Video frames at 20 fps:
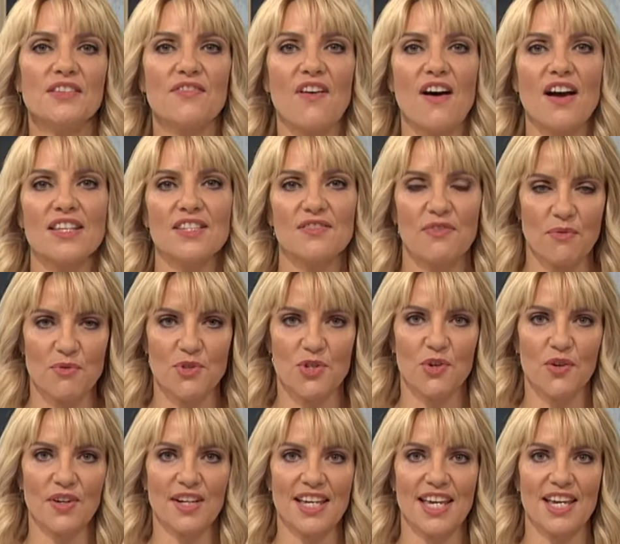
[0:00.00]
advice from
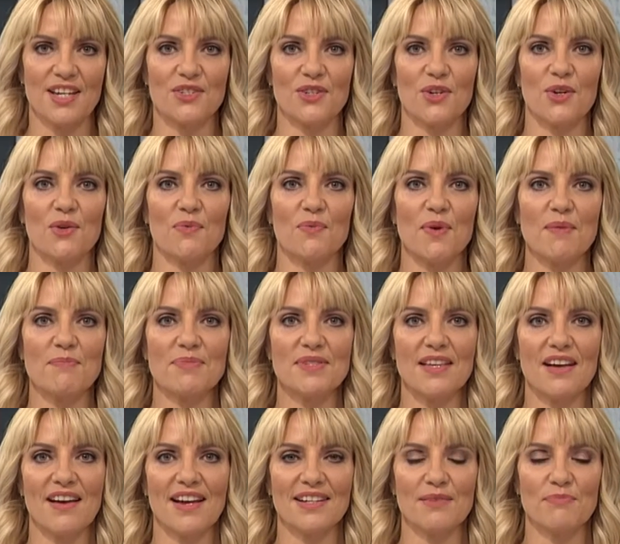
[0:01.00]
Trudy, head to her
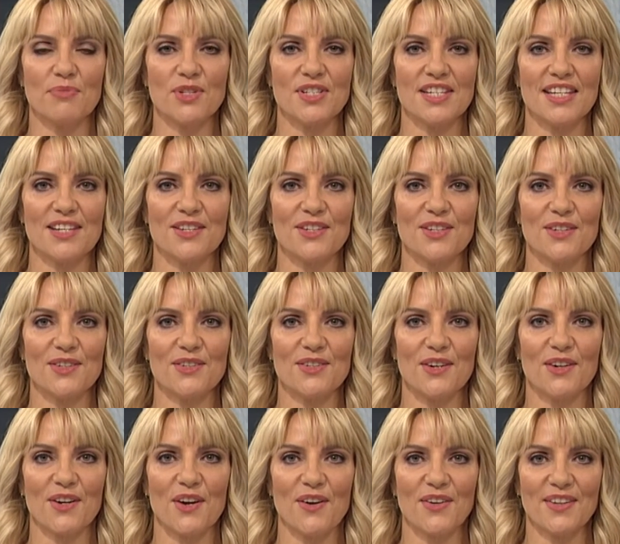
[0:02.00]
website
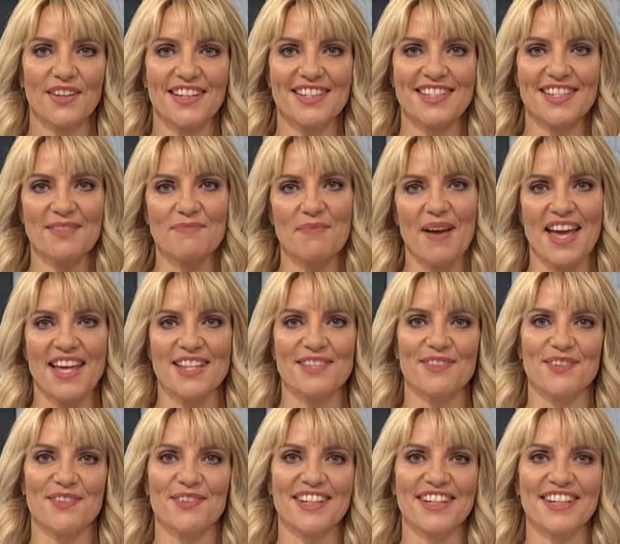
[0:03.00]
beautyeq.co.nz. My
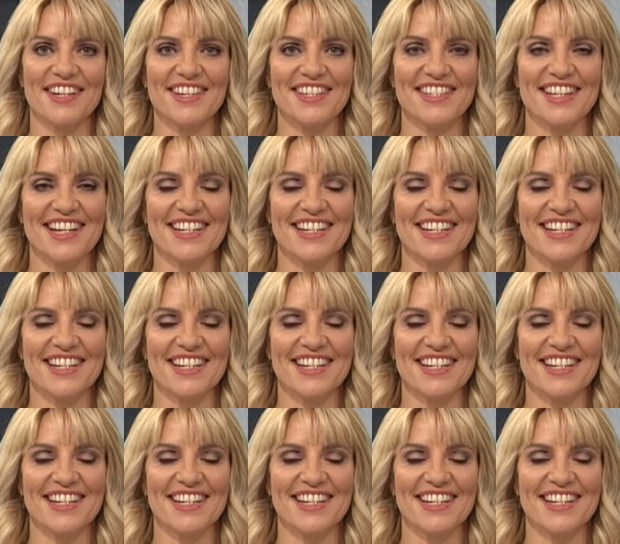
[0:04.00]
hands feel really nice,